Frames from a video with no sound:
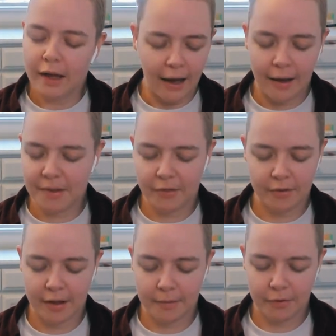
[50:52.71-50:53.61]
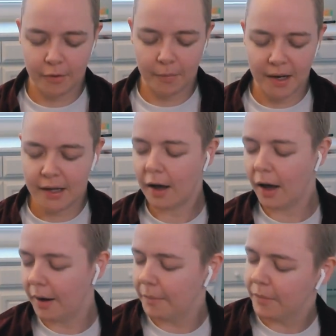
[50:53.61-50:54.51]
yeah, I mean, there's like so many.
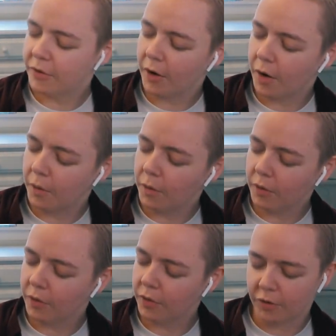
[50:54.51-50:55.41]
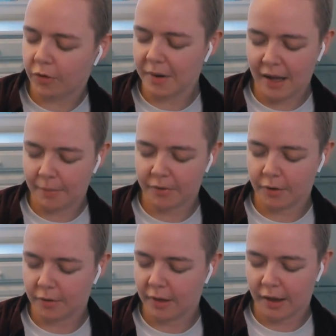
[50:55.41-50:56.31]
Um, so there's so many
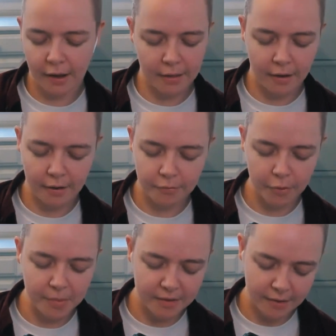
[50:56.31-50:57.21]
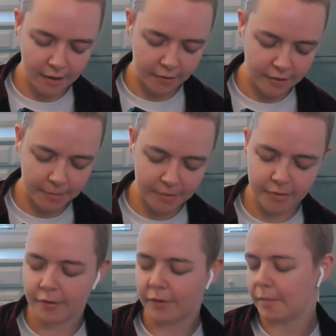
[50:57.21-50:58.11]
episodes. Like I love Ruby Sales
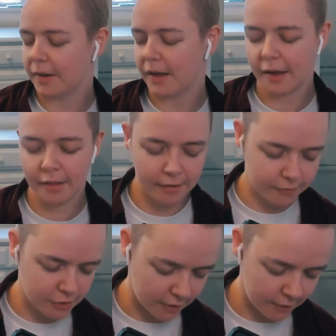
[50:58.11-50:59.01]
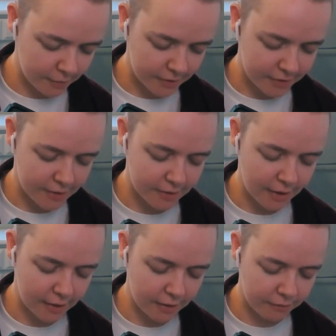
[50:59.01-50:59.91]
episode of On Being. I love John Lewis's.
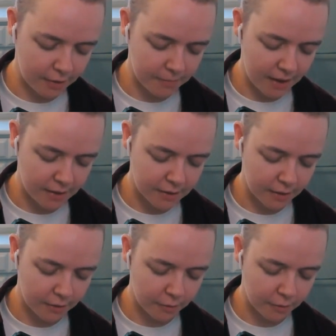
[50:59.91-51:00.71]
I love Amanda